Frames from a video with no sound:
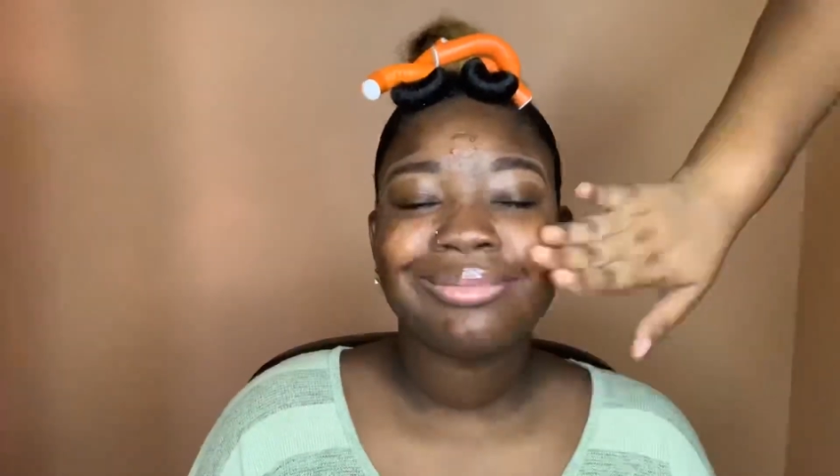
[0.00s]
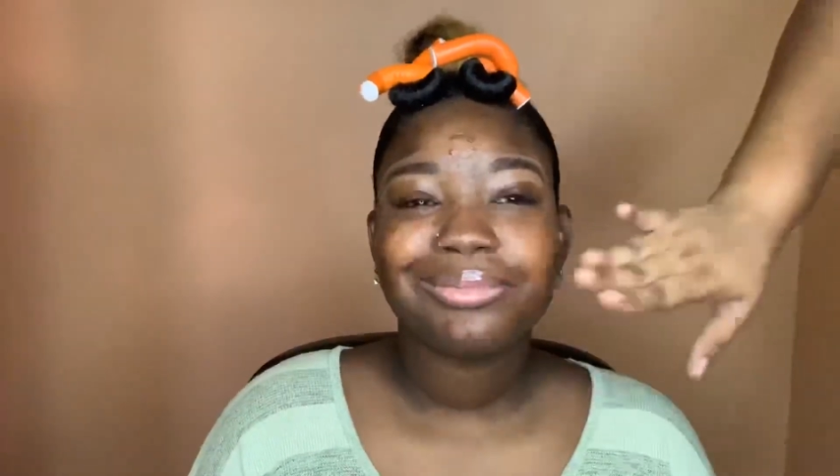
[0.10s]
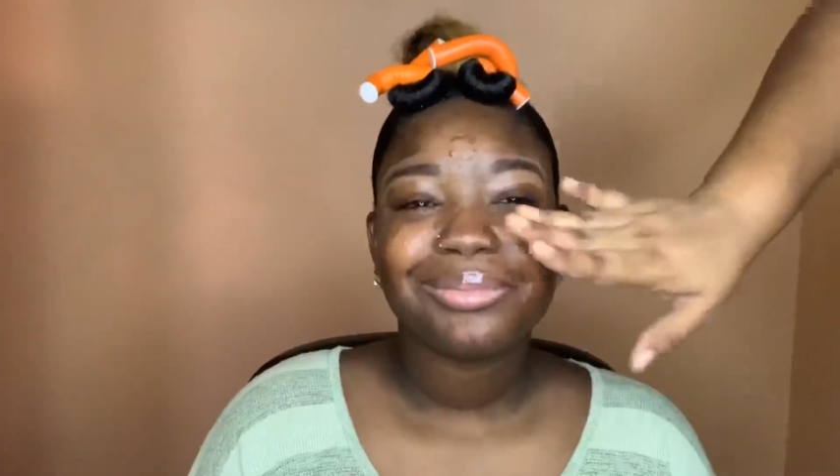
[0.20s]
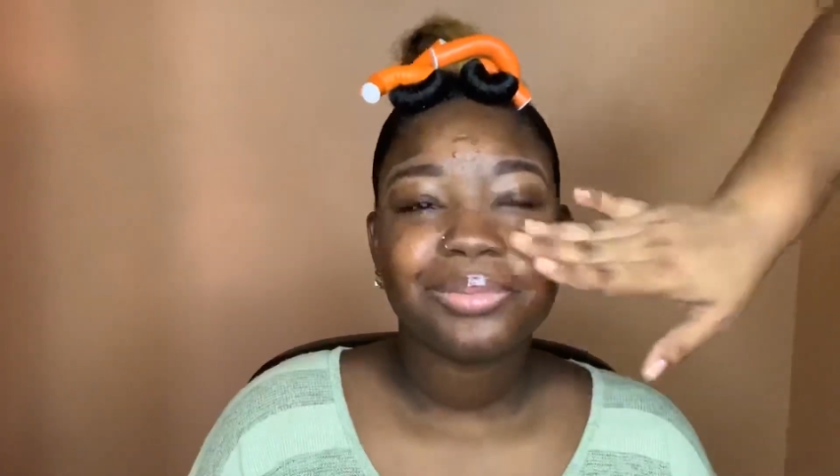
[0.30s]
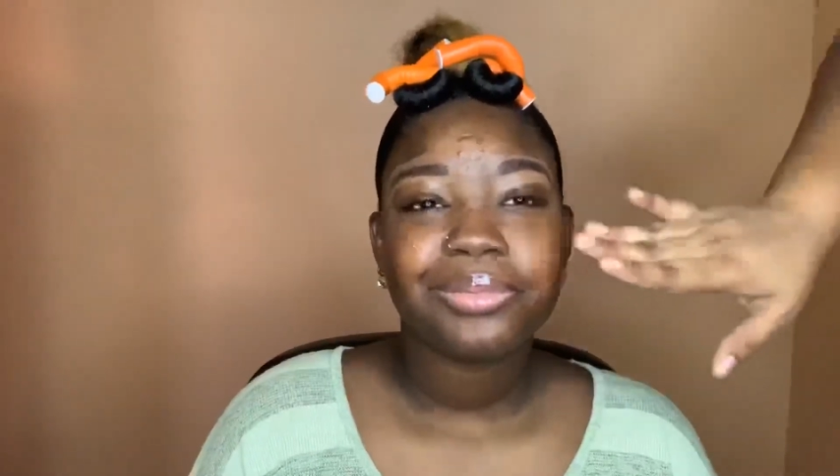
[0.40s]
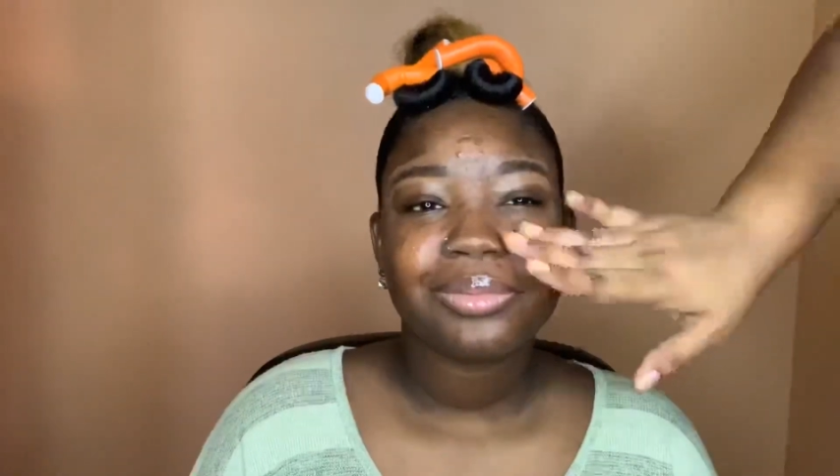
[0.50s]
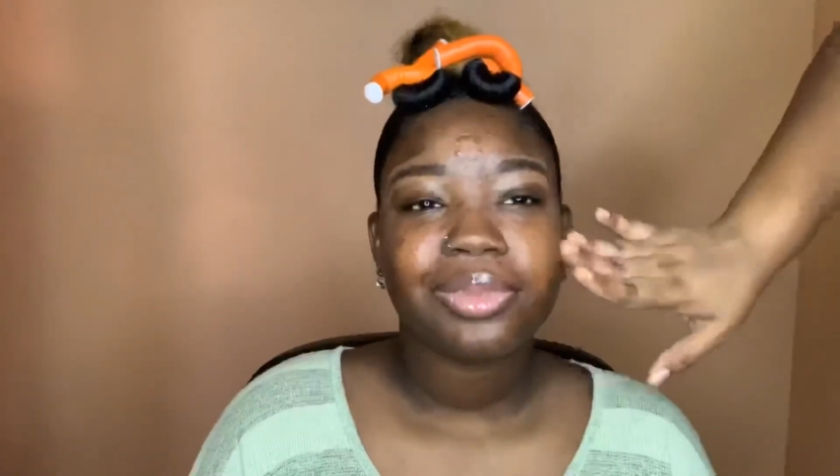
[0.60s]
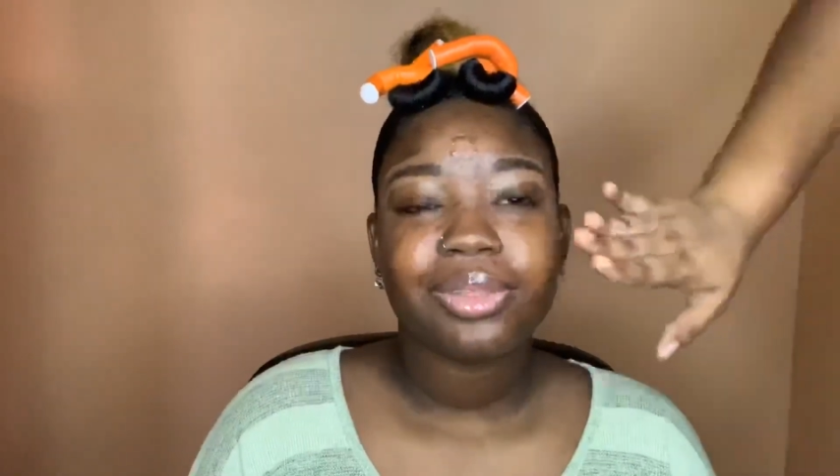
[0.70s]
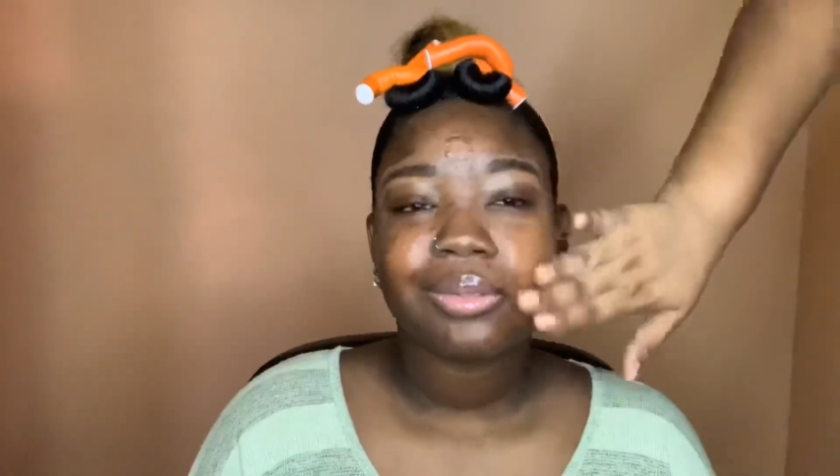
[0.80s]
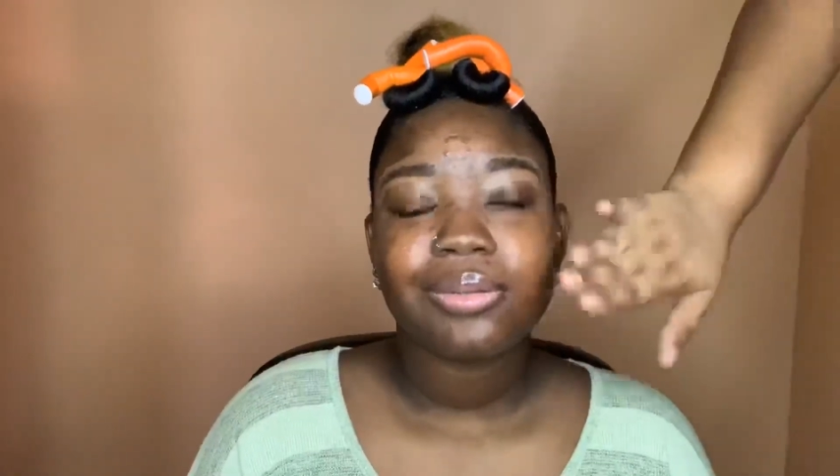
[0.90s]

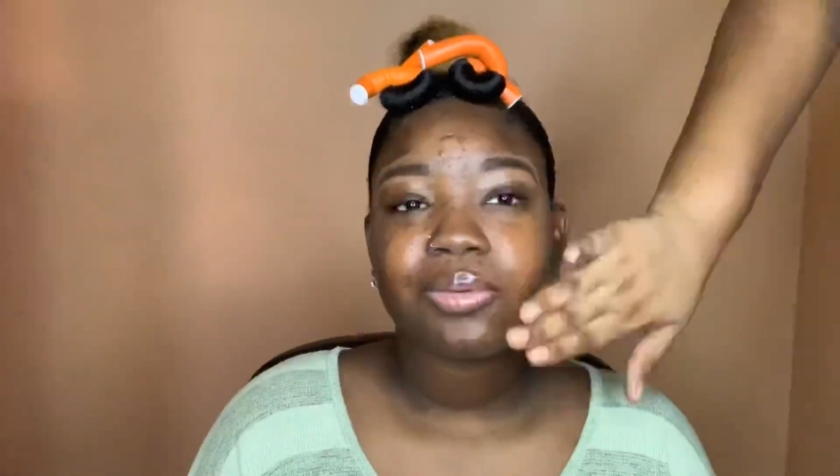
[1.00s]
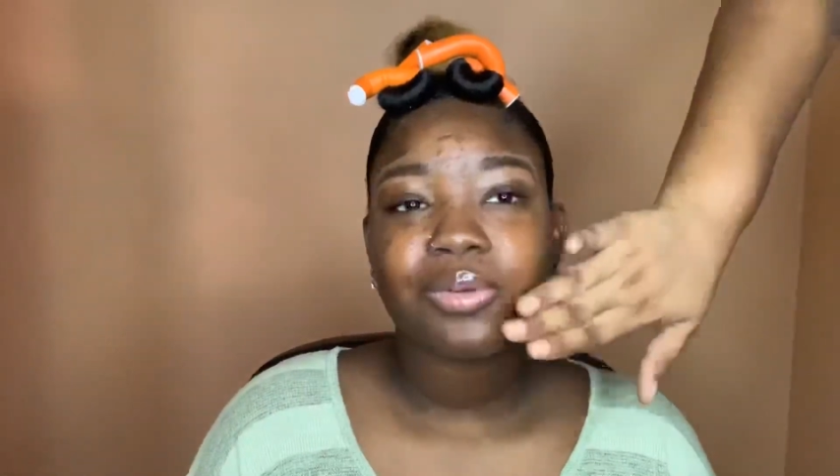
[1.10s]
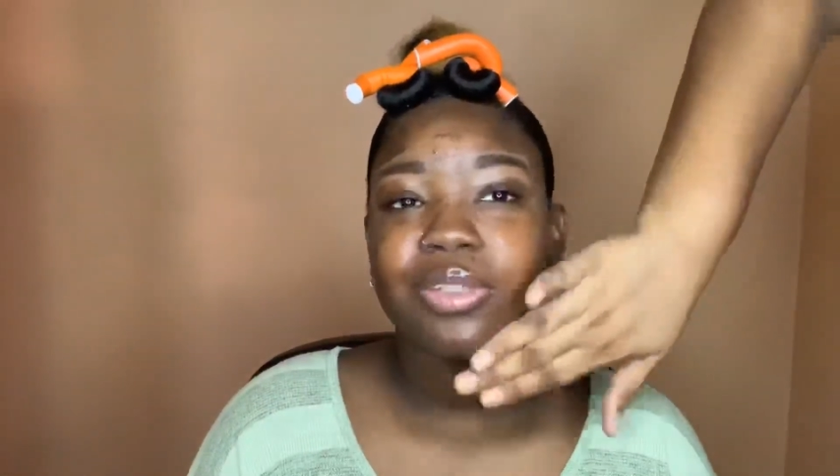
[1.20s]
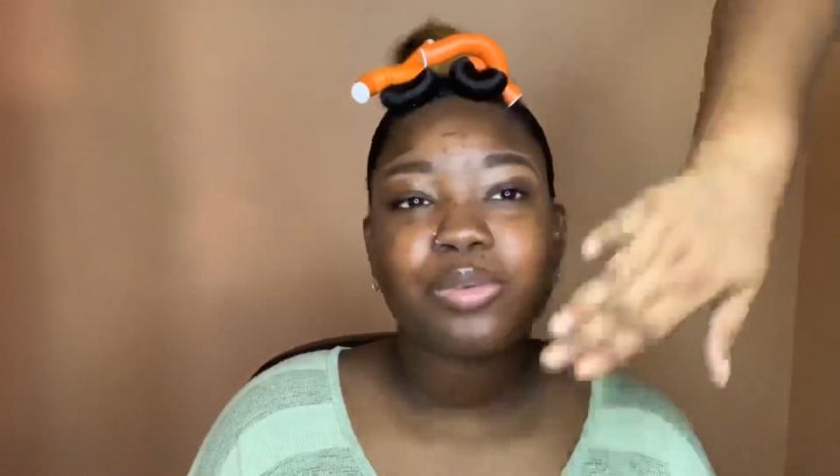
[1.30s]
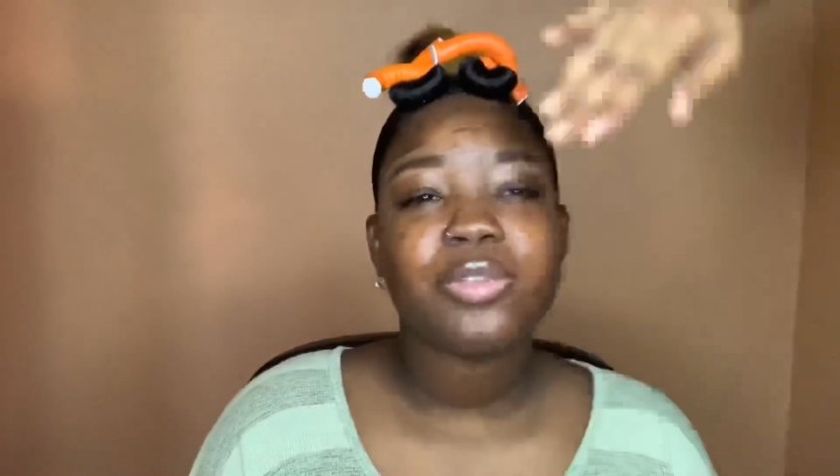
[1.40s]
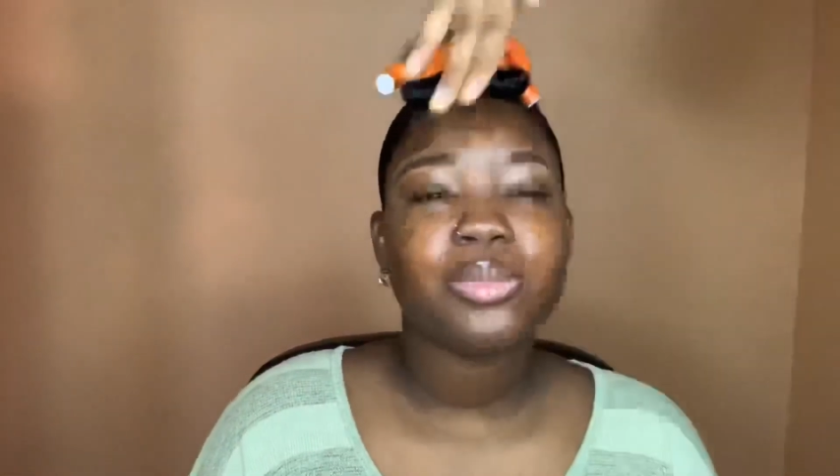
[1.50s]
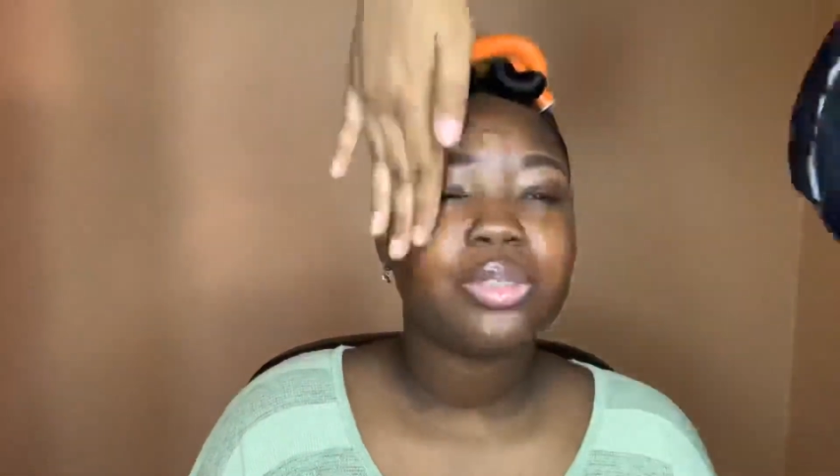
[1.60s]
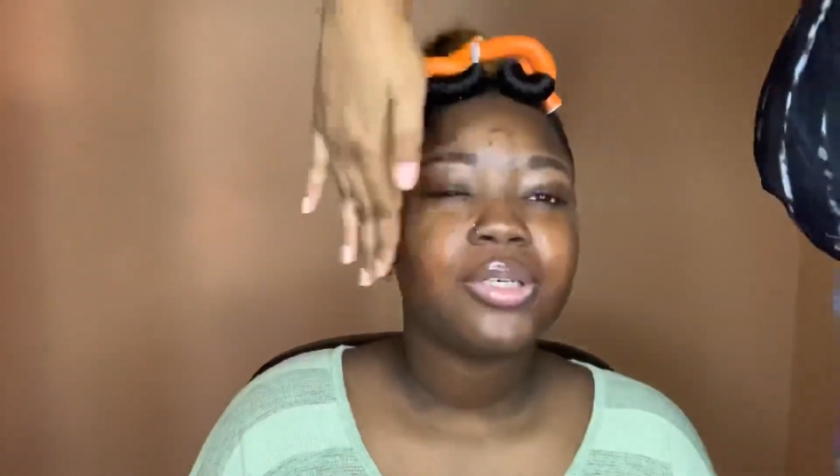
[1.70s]
so we don't really need to wear a